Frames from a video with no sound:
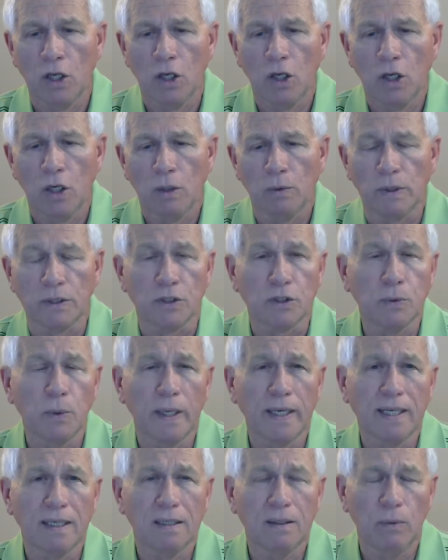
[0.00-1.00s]
When
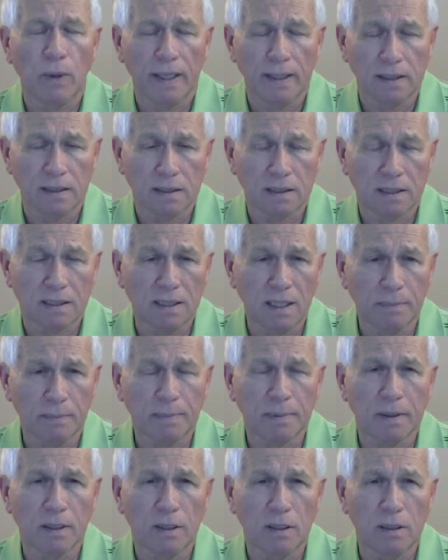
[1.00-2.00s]

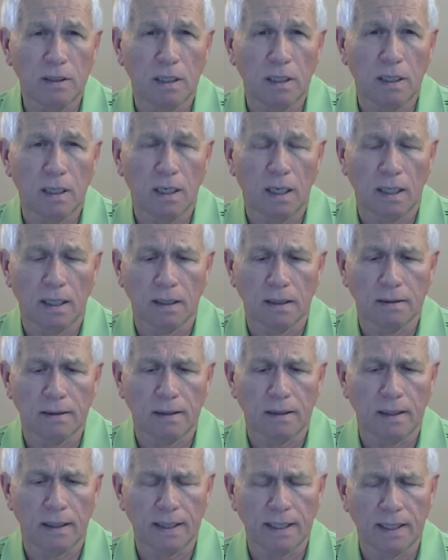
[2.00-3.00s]
zip, I
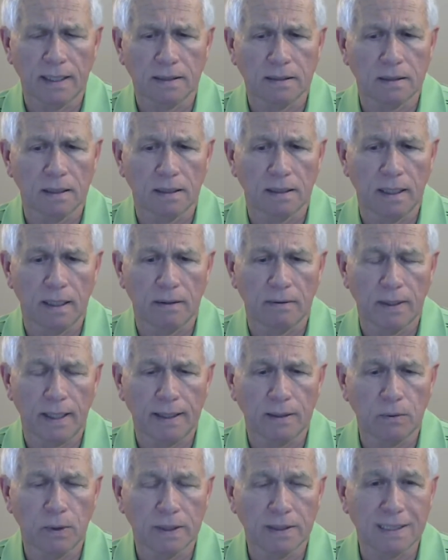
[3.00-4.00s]
think I said that
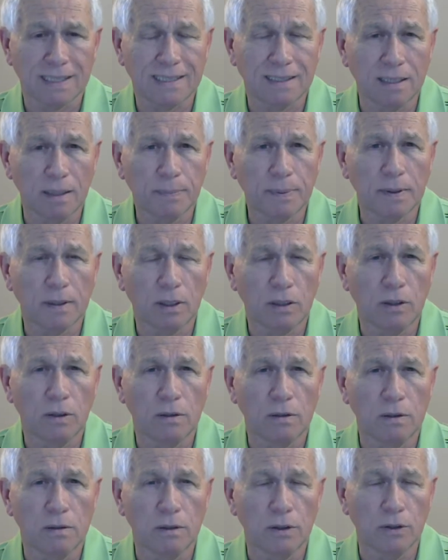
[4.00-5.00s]
right. When zip
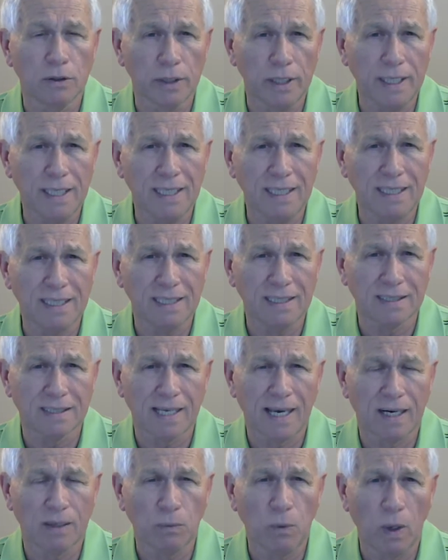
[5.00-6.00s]
green is
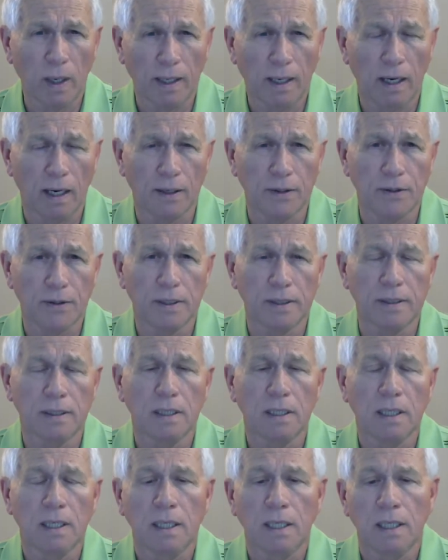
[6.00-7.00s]
at 100,
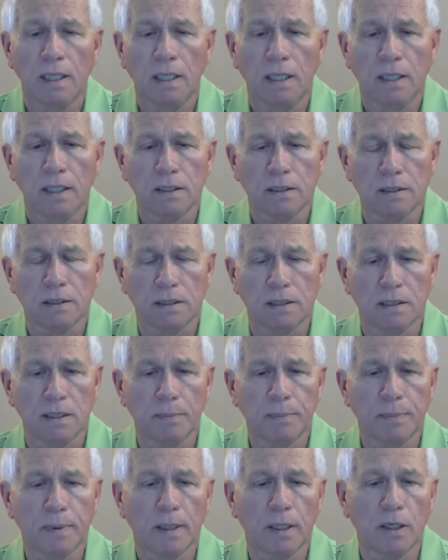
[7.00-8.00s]

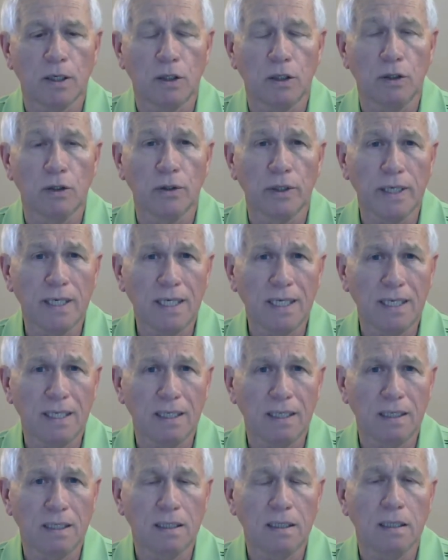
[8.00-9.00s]
zip
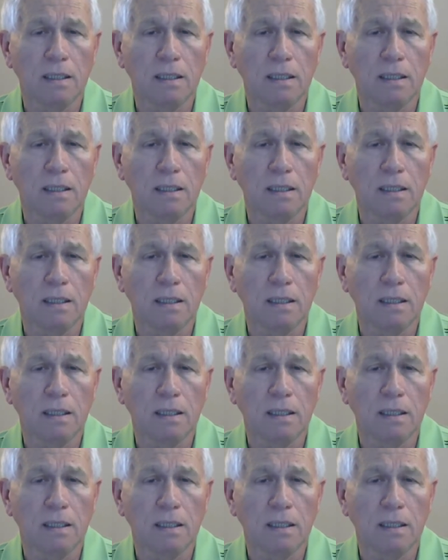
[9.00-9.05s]
green